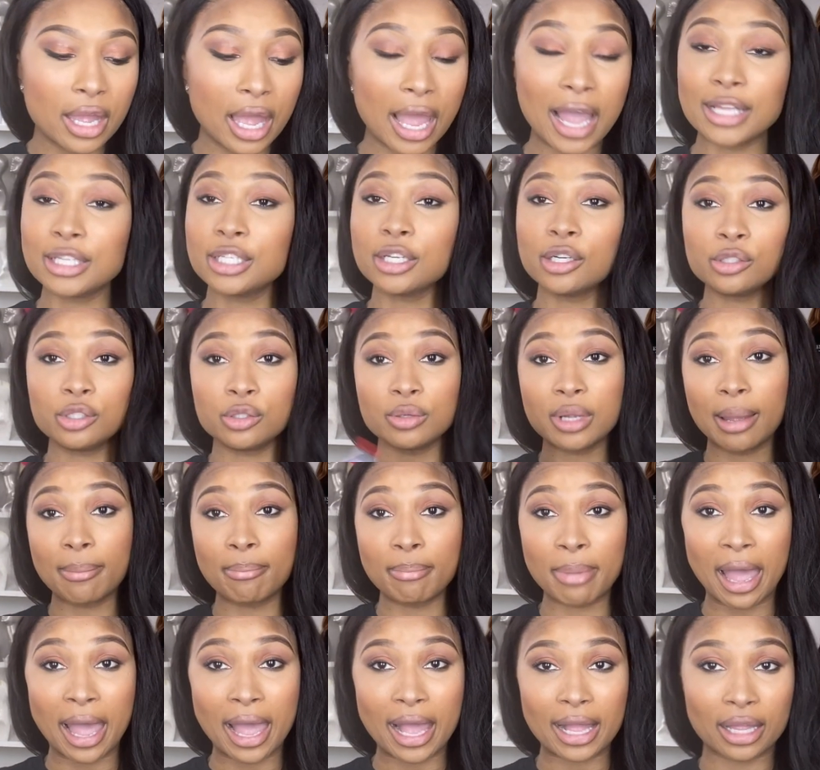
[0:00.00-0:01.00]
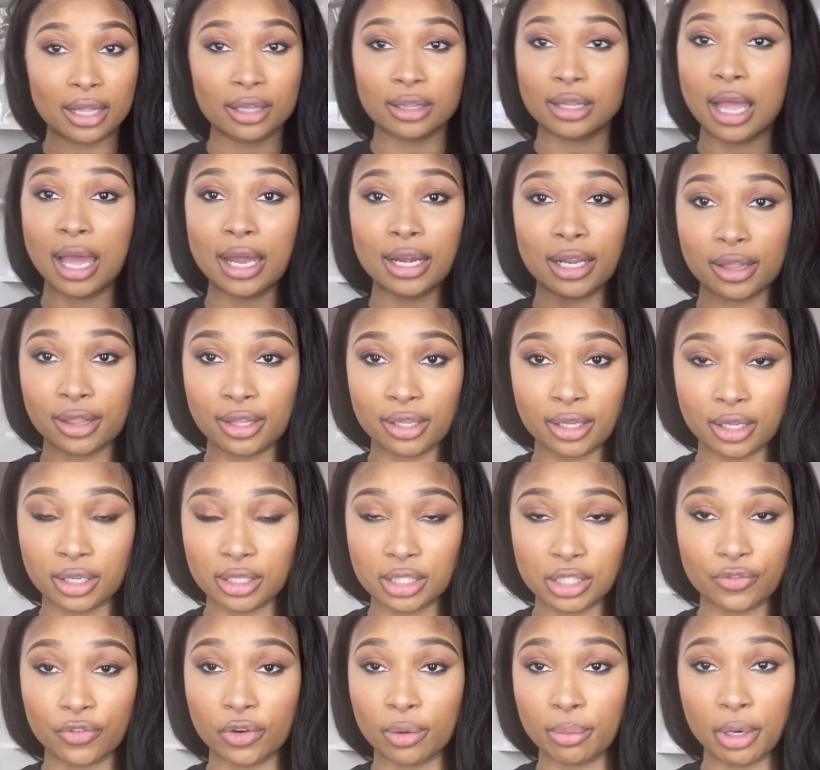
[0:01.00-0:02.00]
I told you I buy a lot of
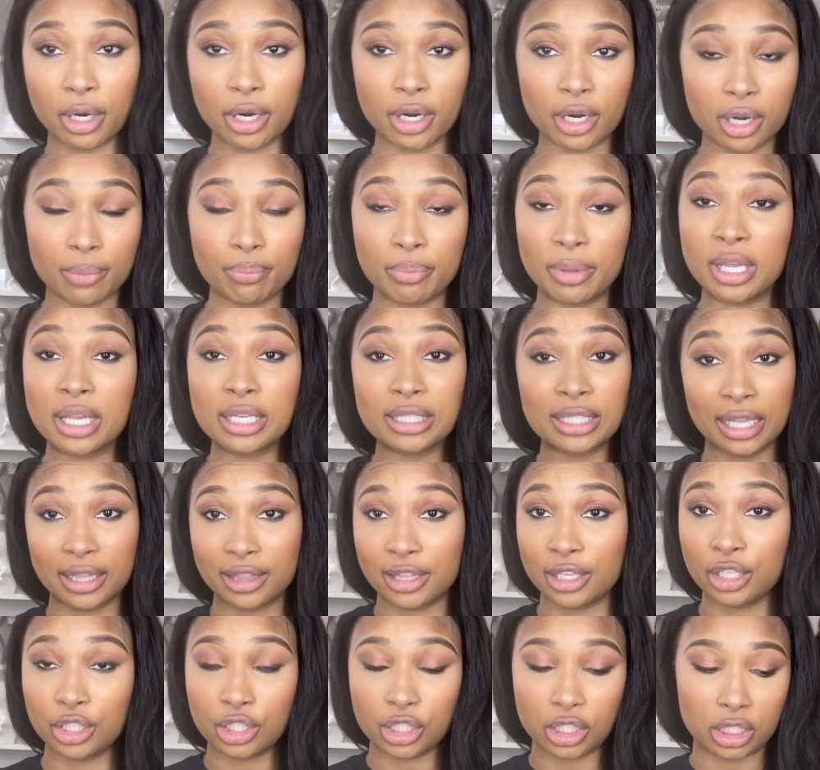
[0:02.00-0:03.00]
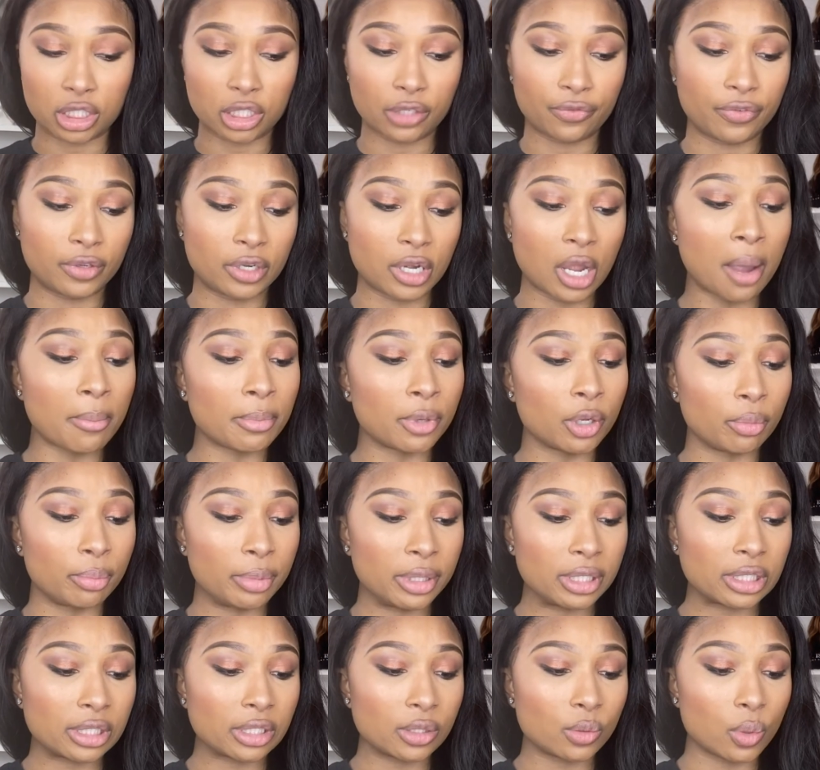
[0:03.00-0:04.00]
things from her because I think she's a phenomenal
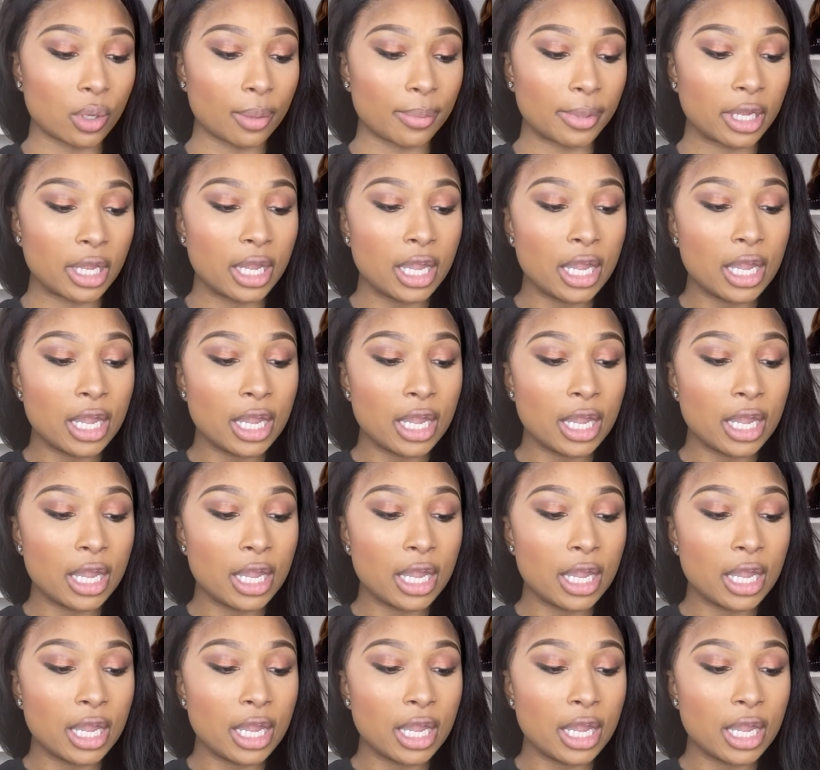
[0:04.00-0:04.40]
businesswoman.